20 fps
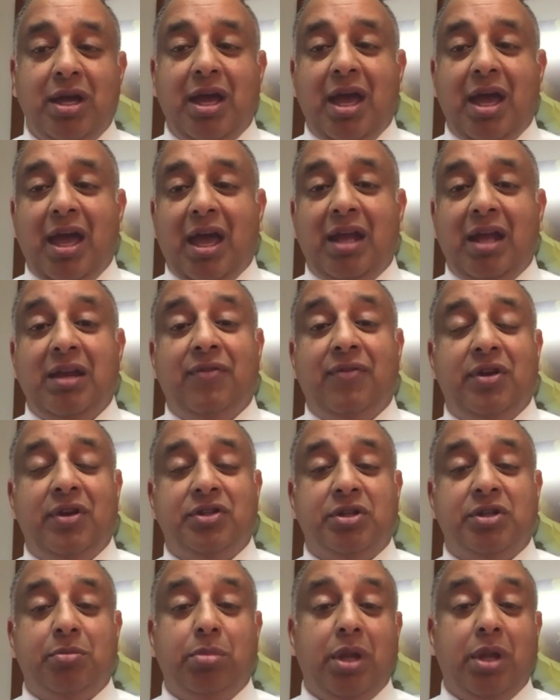And if there's a
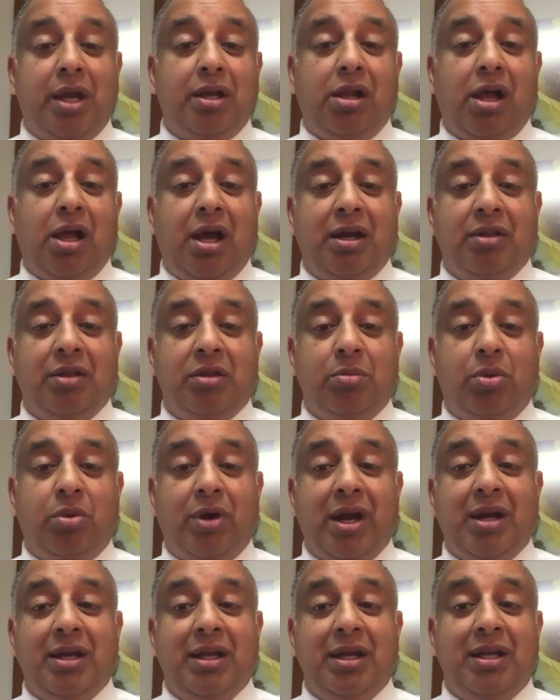blood clot in the brain,
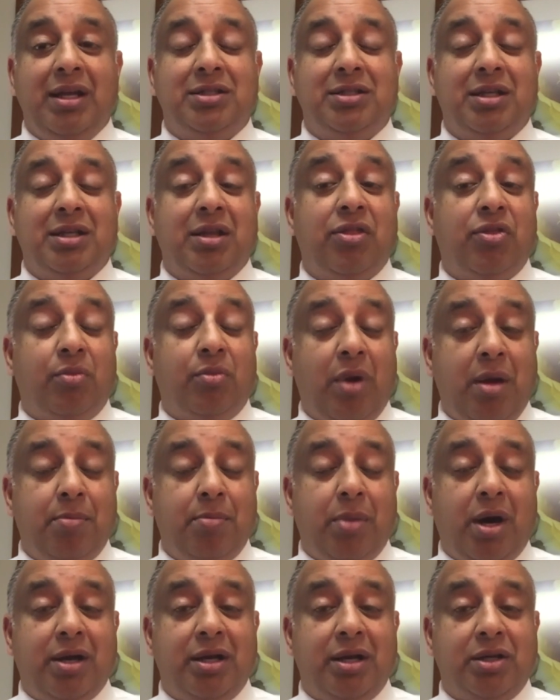it's a
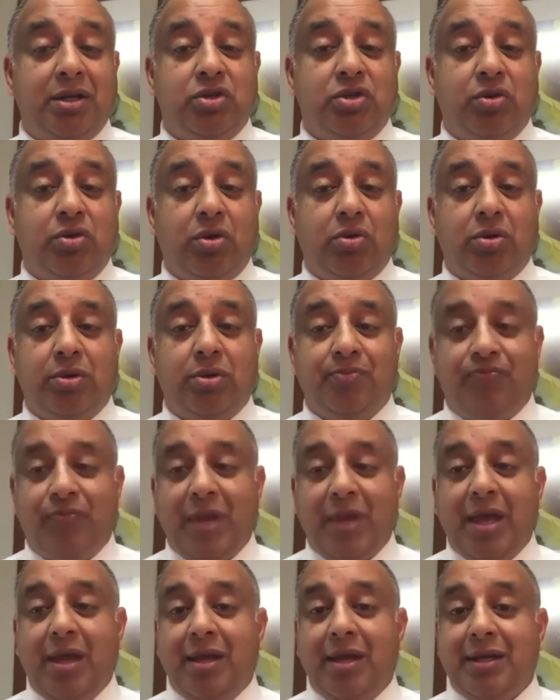thrombotic stroke.
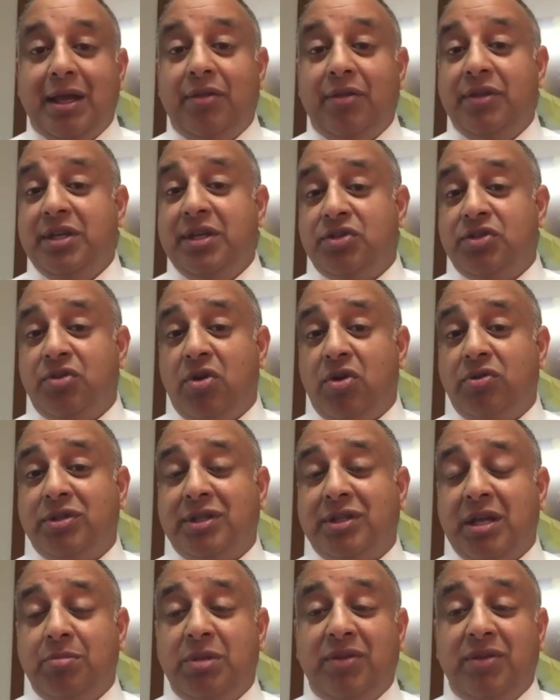Now, these strokes can
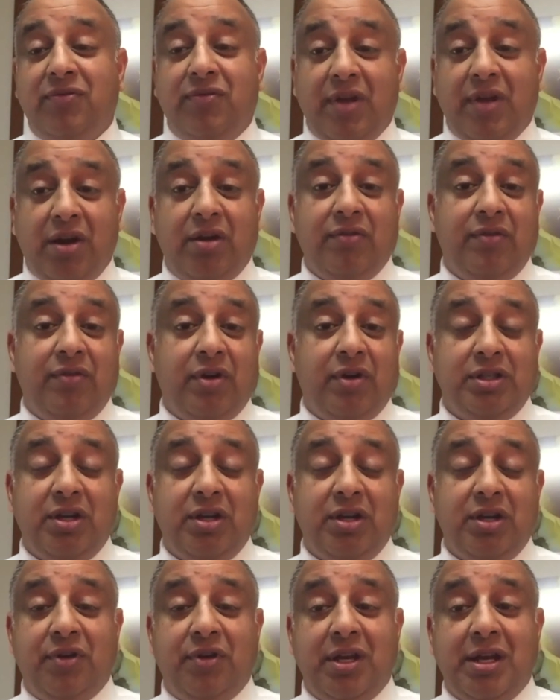be very, very
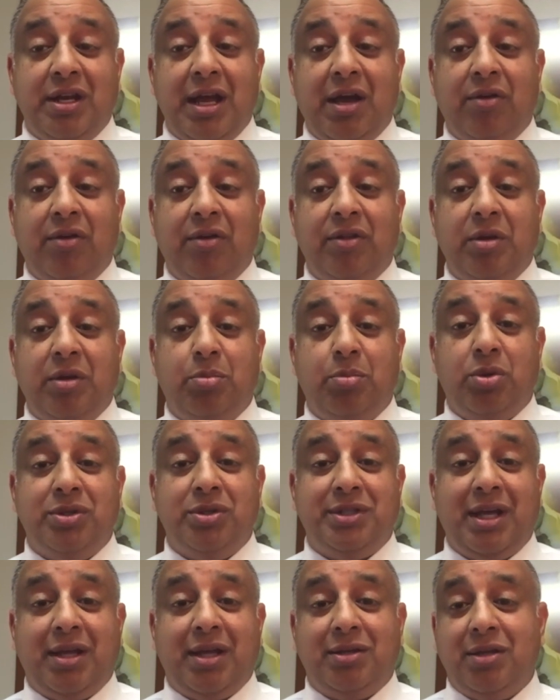different in how they
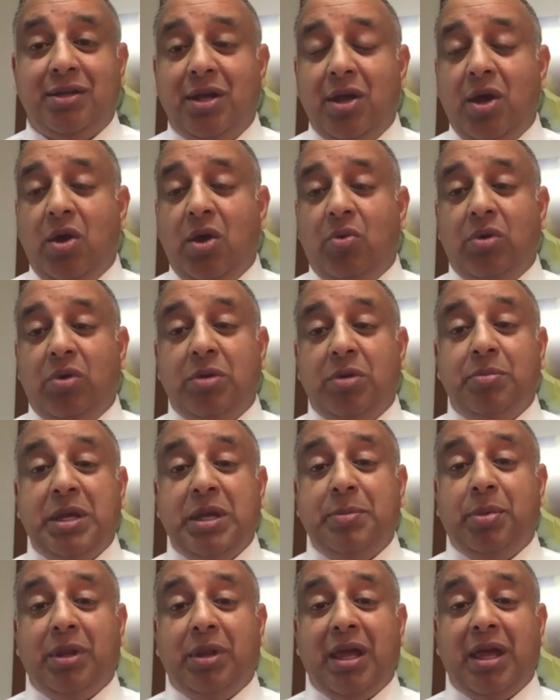present.
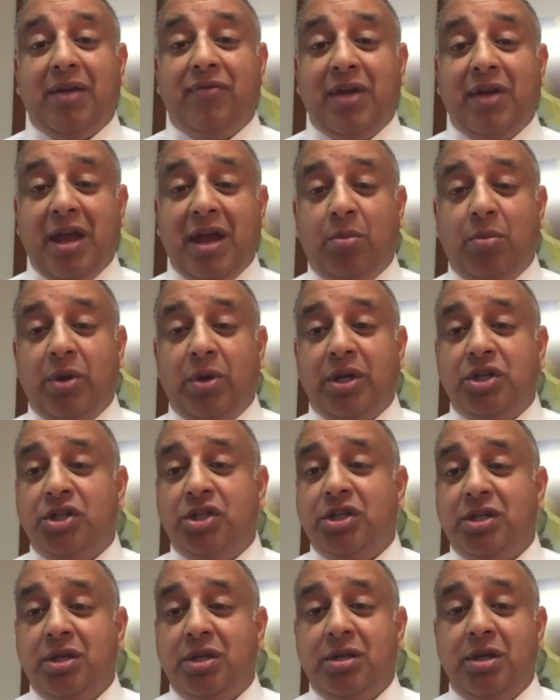When people have
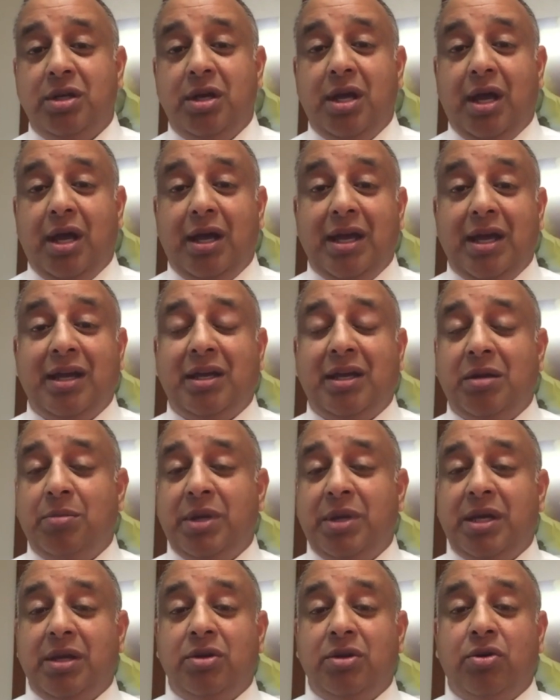hemorrhage, it can
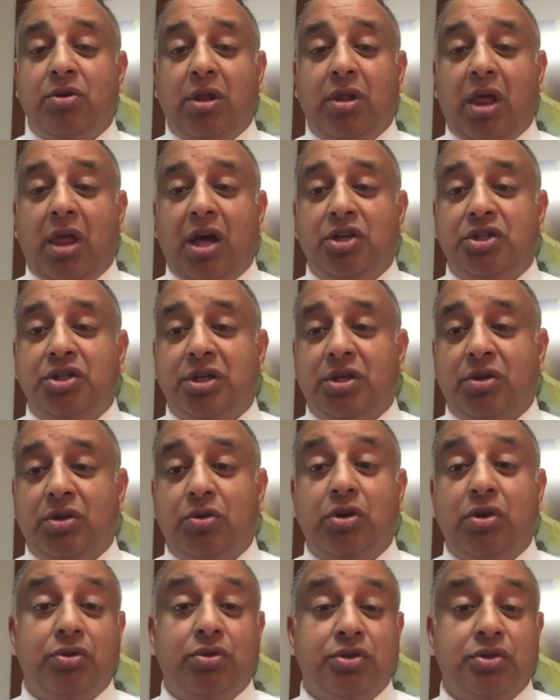be a neurologic or
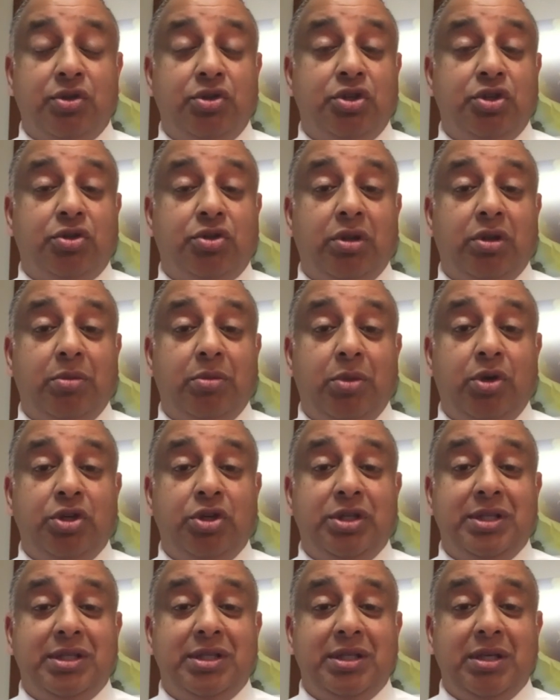neurosurgical
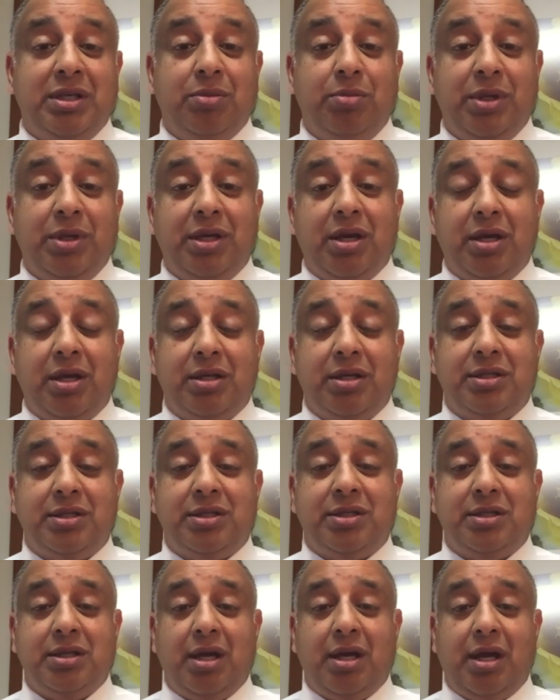emergency
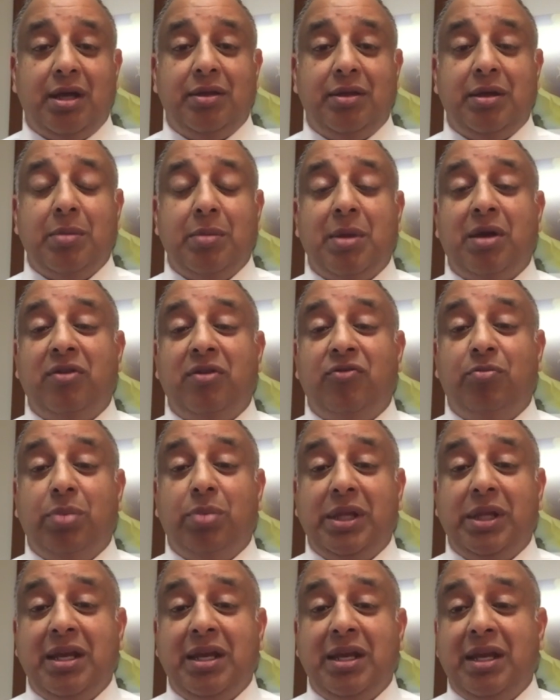because the amount of
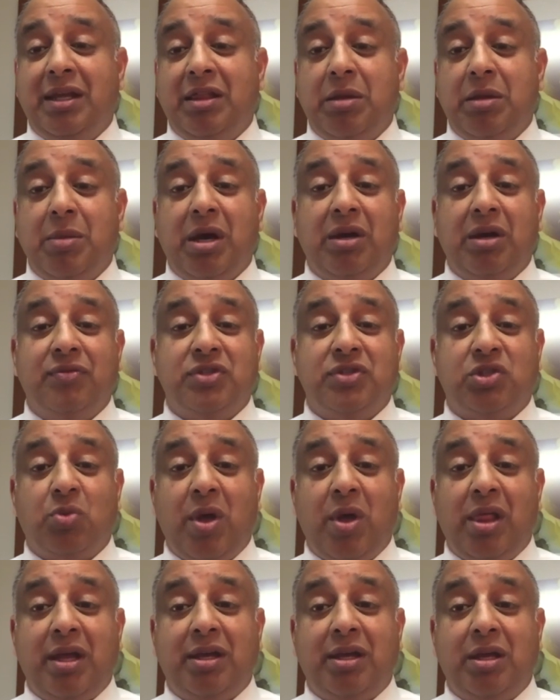bleeding and the amount of
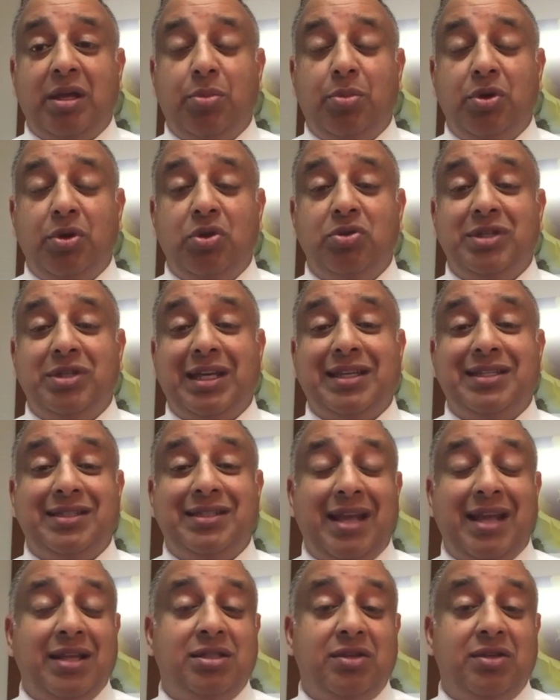swelling can produce
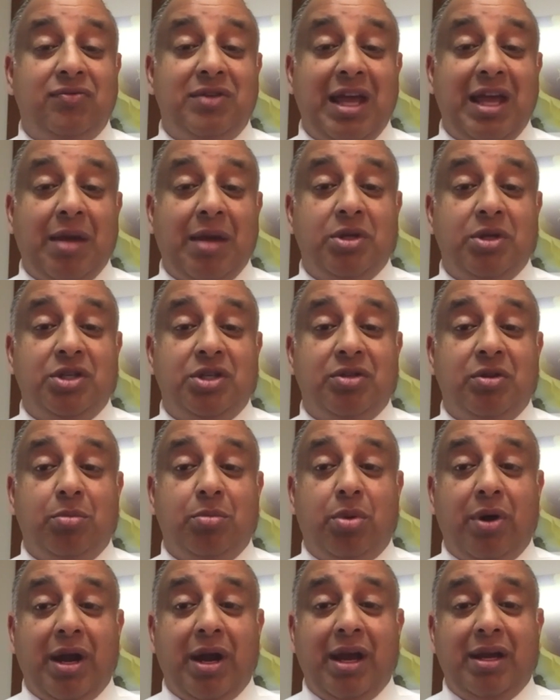extensive damage in the
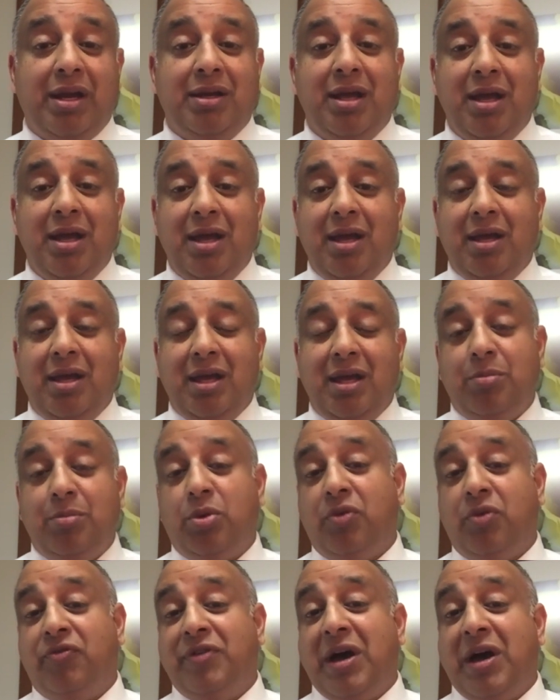brain and
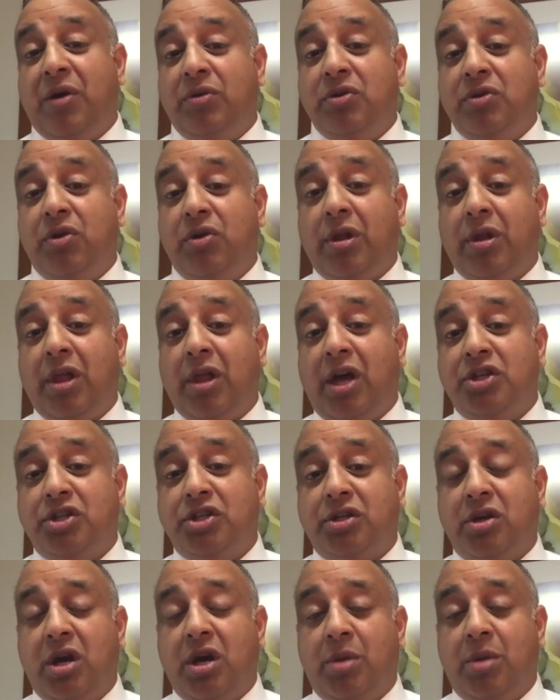profound
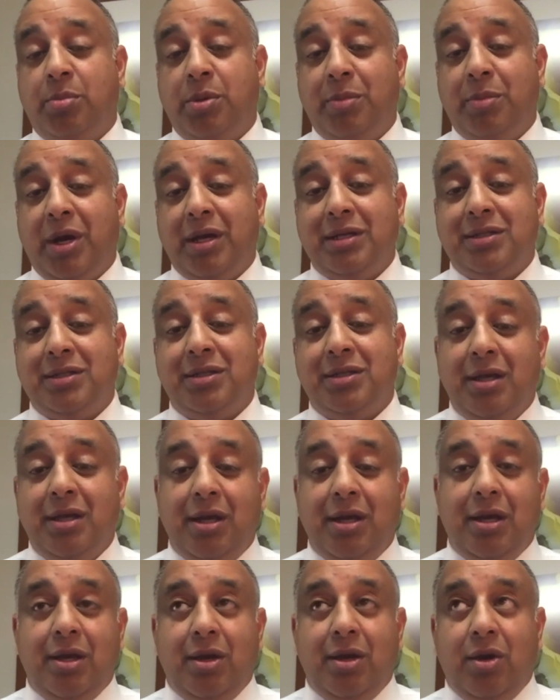neurologic compromise.
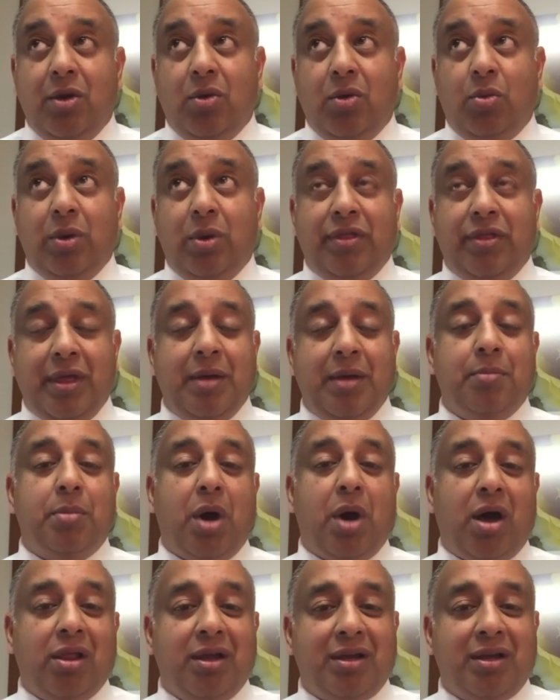With
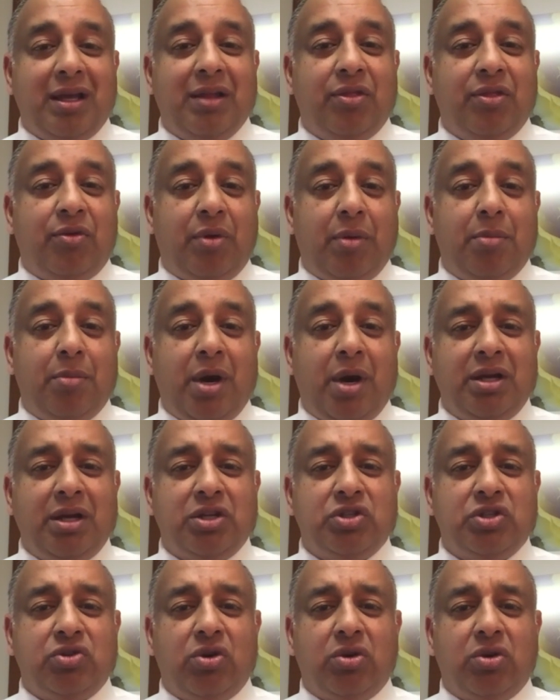embolic and thrombotic
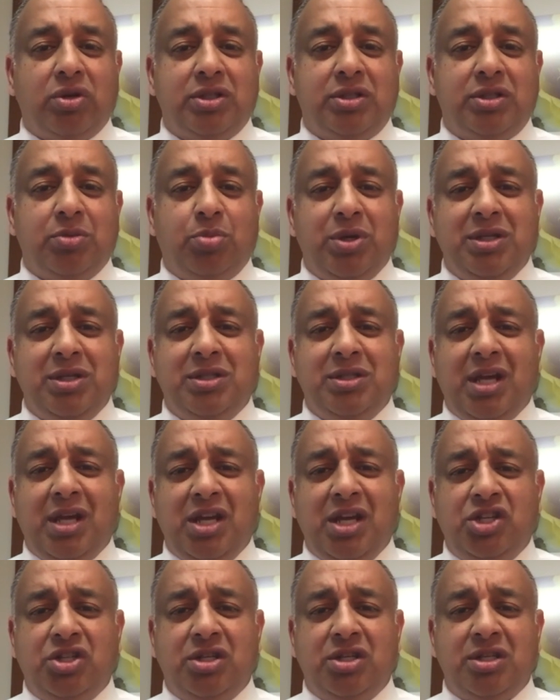strokes, the presentation
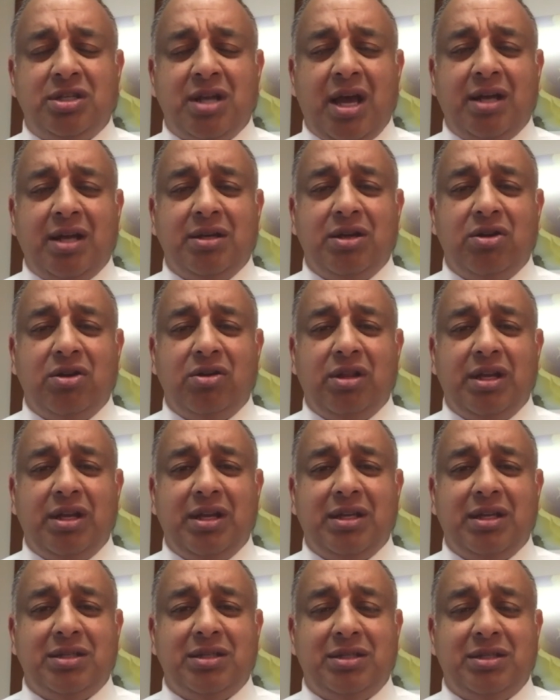is not nearly
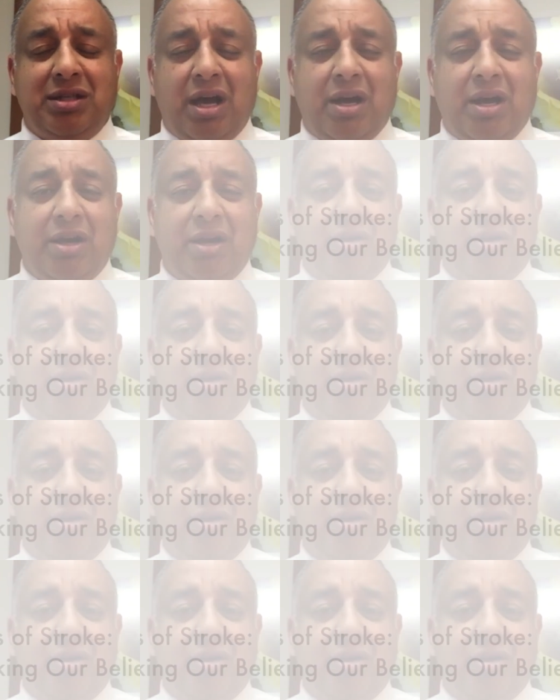as dire.